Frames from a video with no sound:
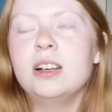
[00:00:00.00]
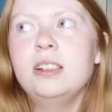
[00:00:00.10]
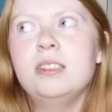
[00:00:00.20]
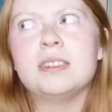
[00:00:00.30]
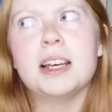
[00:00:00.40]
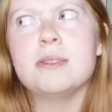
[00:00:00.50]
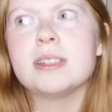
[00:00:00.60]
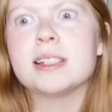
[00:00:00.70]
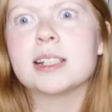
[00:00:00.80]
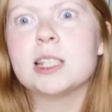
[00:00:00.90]
Oh, that
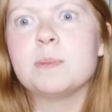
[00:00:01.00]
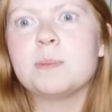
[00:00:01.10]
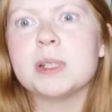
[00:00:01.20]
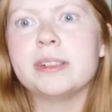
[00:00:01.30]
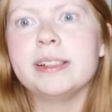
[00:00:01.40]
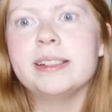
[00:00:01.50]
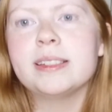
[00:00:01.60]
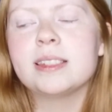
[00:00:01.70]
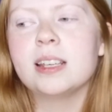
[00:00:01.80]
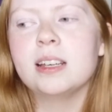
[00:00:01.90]
was an
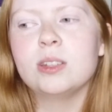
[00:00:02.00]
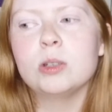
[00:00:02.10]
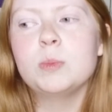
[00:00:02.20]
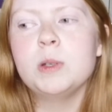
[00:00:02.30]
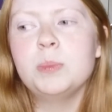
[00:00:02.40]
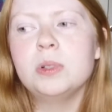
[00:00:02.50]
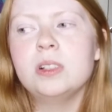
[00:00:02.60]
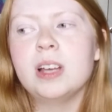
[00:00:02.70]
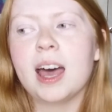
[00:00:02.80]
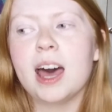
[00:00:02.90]
experience. Those
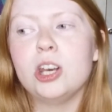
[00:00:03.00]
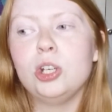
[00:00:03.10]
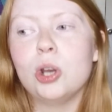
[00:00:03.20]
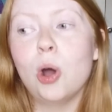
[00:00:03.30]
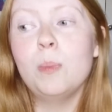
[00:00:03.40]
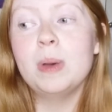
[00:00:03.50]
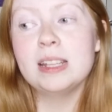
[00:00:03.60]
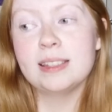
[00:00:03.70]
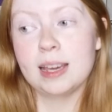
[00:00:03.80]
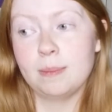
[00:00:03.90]
people had no
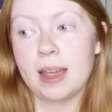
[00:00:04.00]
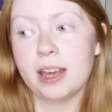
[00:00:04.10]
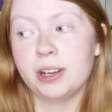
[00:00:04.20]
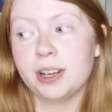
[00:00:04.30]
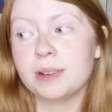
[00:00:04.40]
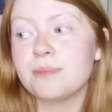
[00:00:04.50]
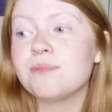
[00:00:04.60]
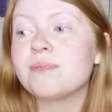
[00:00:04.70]
bedside manner.